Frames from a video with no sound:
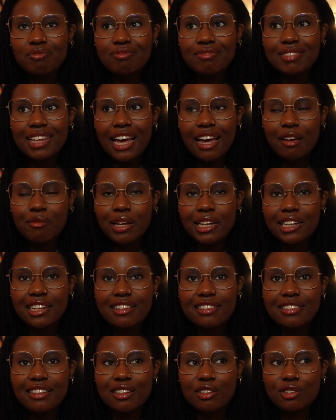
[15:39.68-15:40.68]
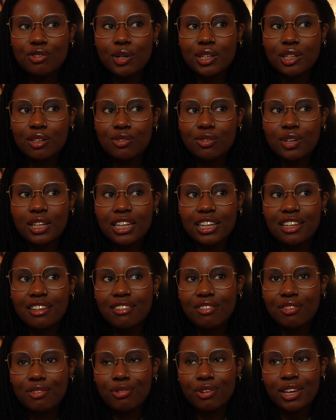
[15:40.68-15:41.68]
yeah, I made this in
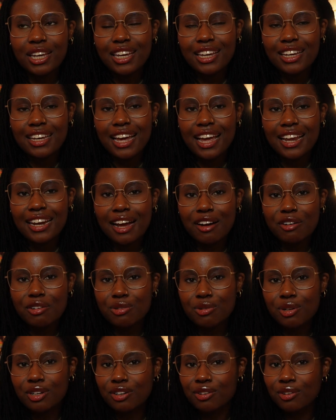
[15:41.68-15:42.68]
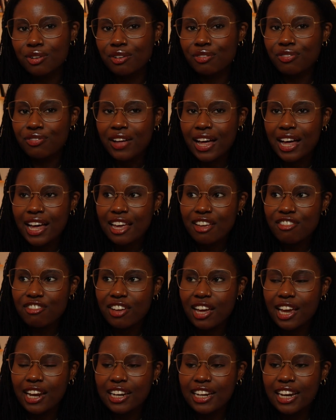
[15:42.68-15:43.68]
2023 and now it's 2025,
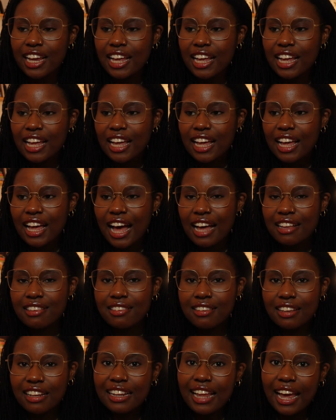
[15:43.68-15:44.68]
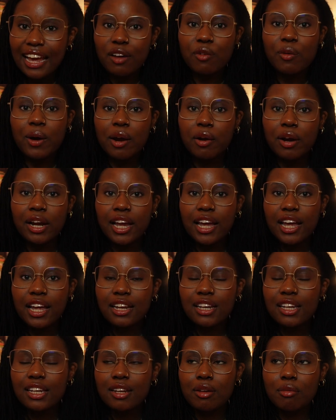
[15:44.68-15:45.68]
and I still like wearing
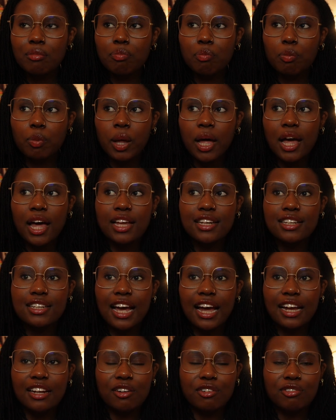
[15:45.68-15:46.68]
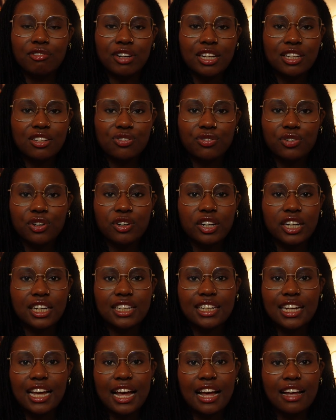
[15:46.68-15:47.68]
it, but I don't reach for
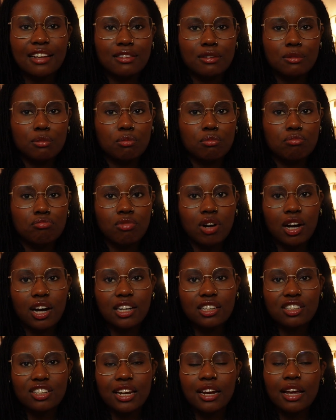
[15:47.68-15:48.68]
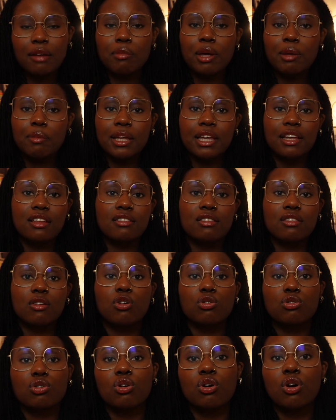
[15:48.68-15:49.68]
it as much. And maybe it's
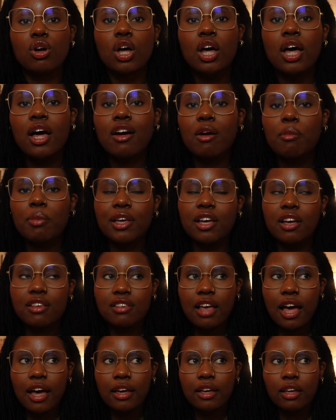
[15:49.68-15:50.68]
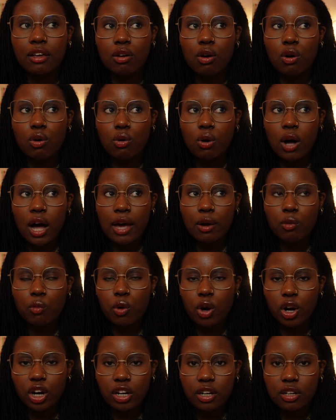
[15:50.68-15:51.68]
also because I go
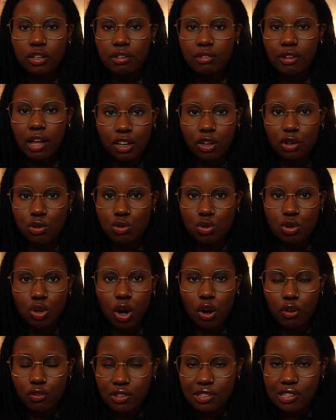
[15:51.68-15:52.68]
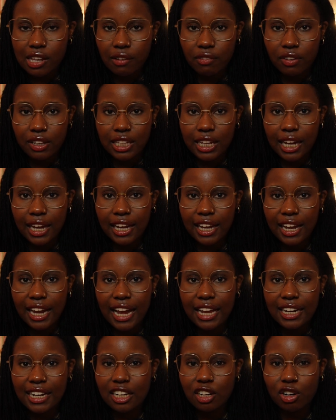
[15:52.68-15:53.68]
to the office every day,
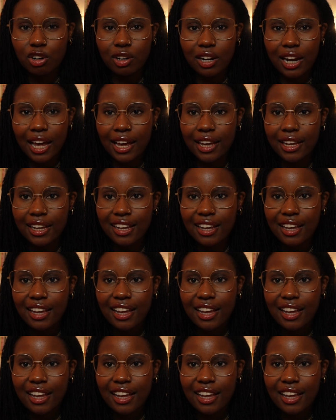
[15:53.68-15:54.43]
and I don't like,